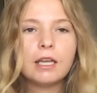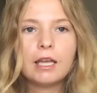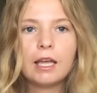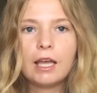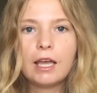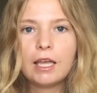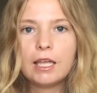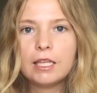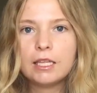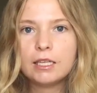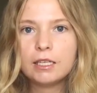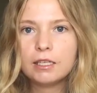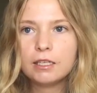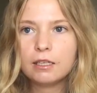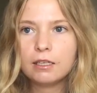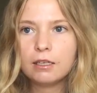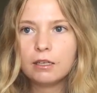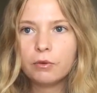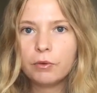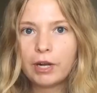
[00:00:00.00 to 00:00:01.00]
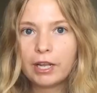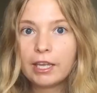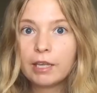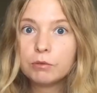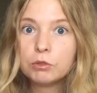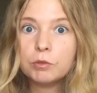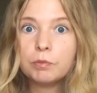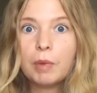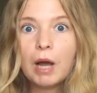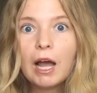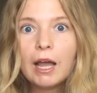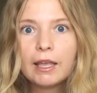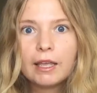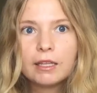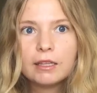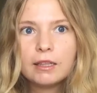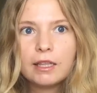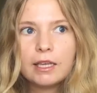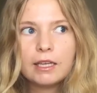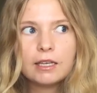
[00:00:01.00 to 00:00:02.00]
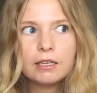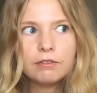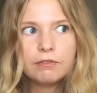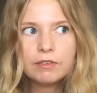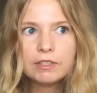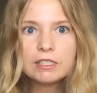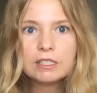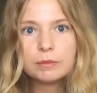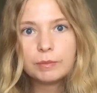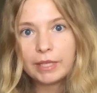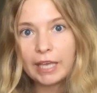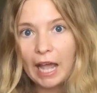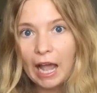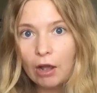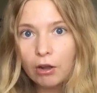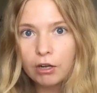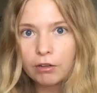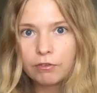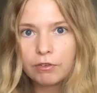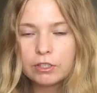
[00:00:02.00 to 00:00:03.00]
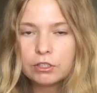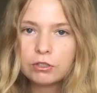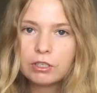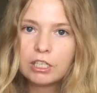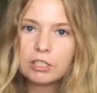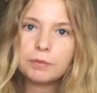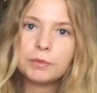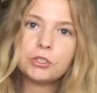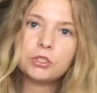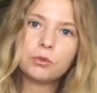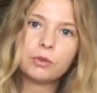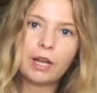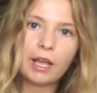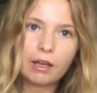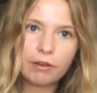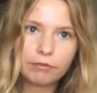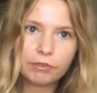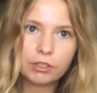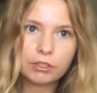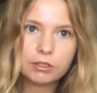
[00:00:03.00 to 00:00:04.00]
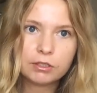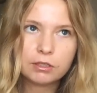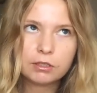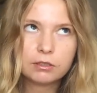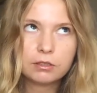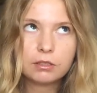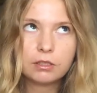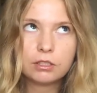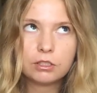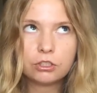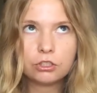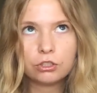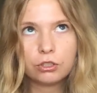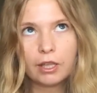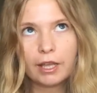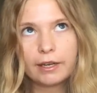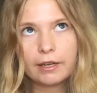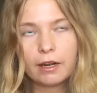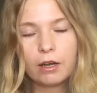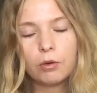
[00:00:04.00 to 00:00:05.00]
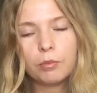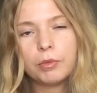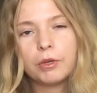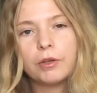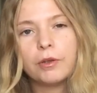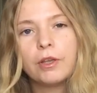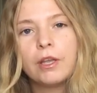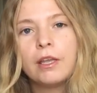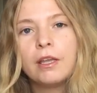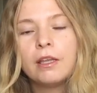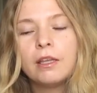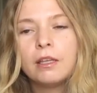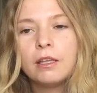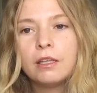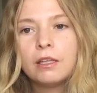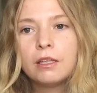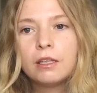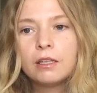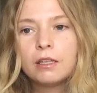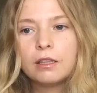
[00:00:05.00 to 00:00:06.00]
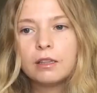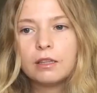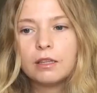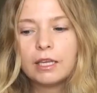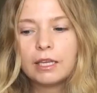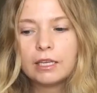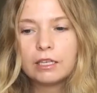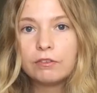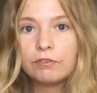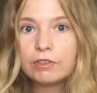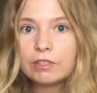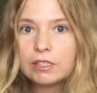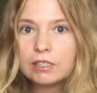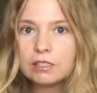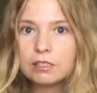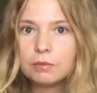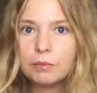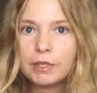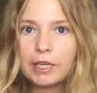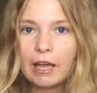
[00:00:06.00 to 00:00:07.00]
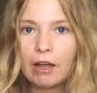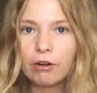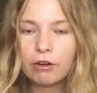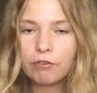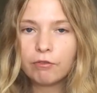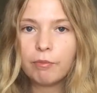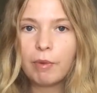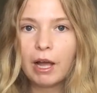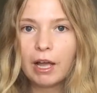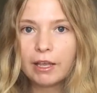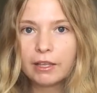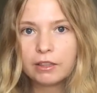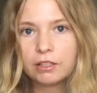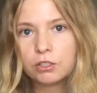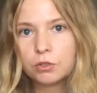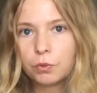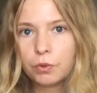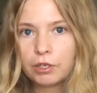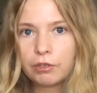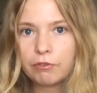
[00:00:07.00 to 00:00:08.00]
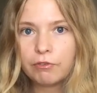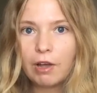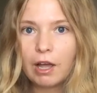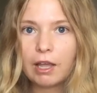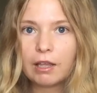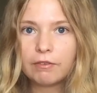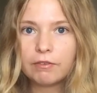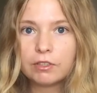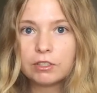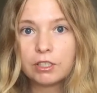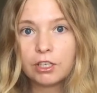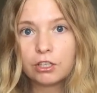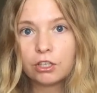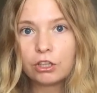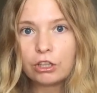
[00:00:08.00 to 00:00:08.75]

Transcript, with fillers: I, uh, when I came to buy it, they convinced me out of it. So now it's been two and a half years because it is July now, but they convinced me out of buying the 25 and to get